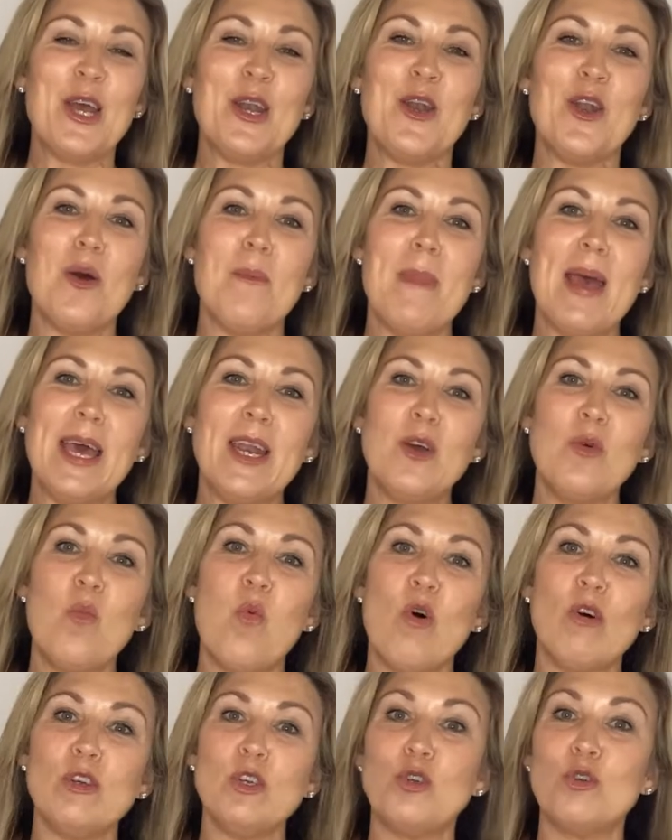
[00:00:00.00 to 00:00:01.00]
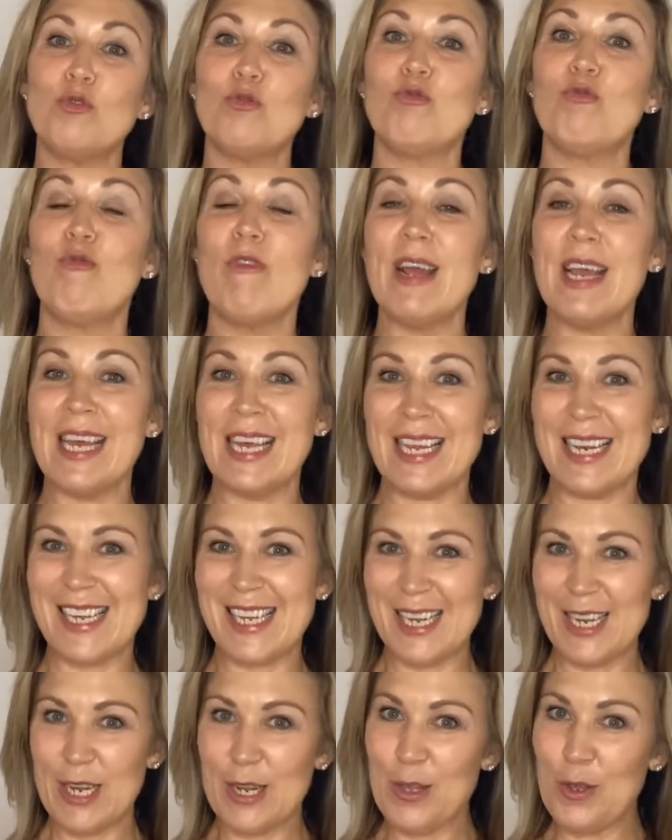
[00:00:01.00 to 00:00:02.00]
no matter what triggered
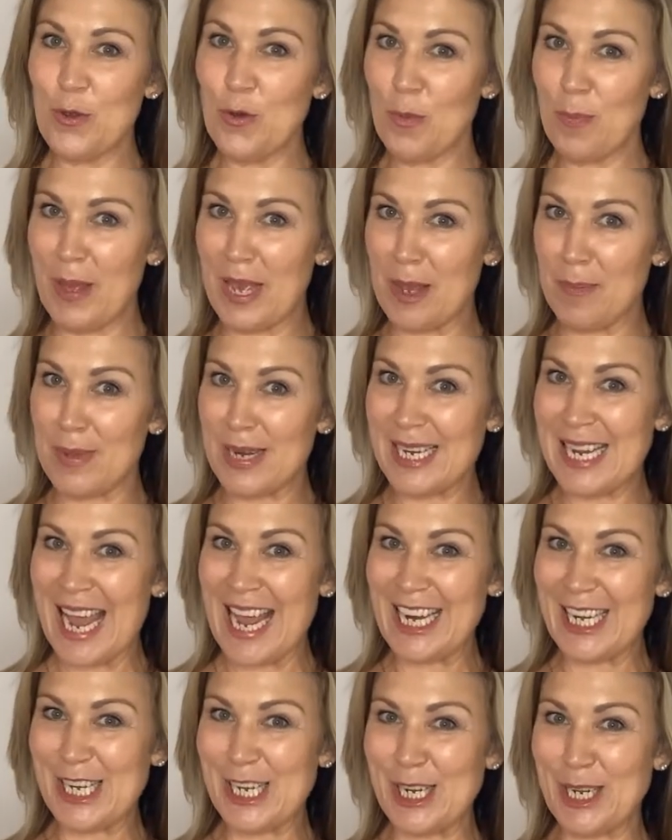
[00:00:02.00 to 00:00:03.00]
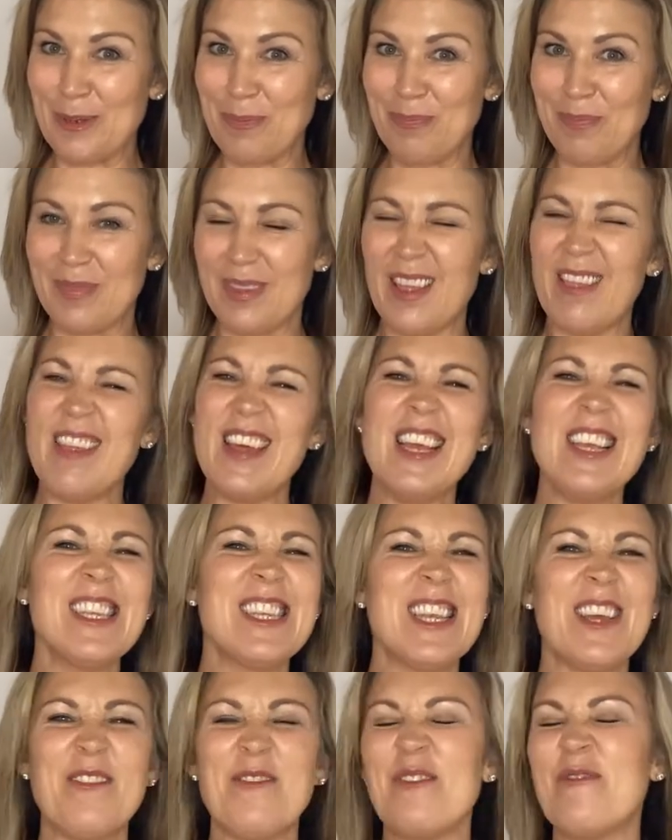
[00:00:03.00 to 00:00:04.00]
your pigmentation, the things
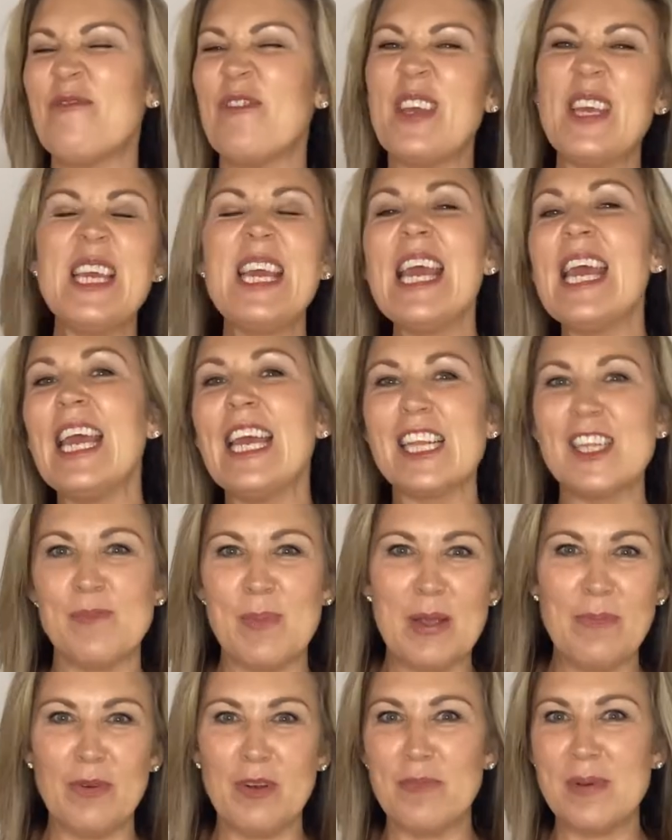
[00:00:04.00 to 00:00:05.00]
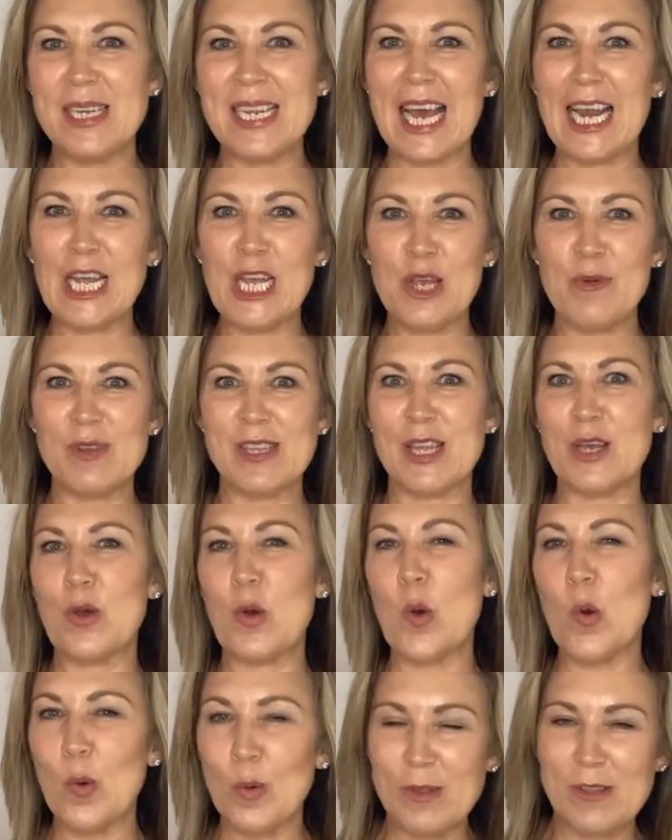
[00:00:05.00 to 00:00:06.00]
that for years people have been telling you is the
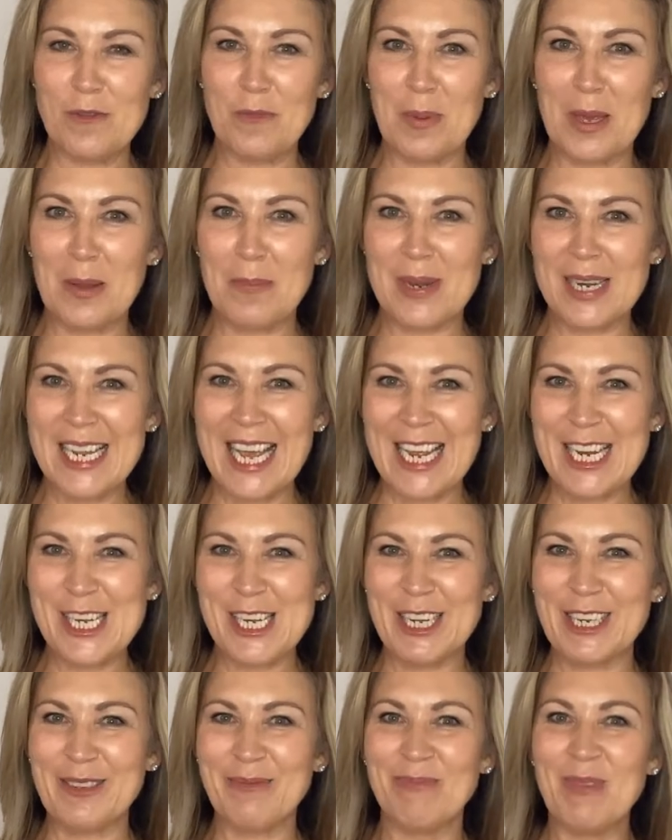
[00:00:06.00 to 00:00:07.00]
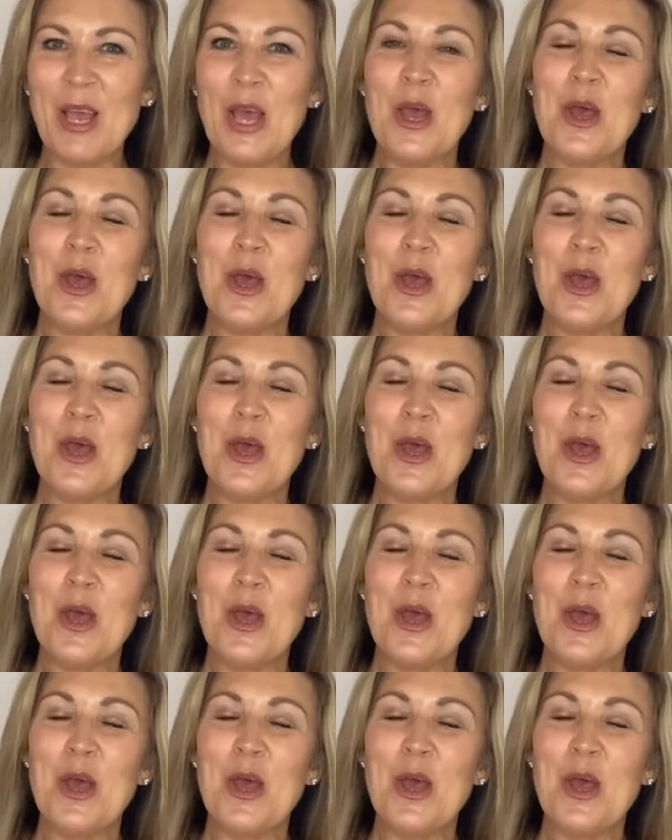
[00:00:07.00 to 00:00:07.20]
cause of pigmentation,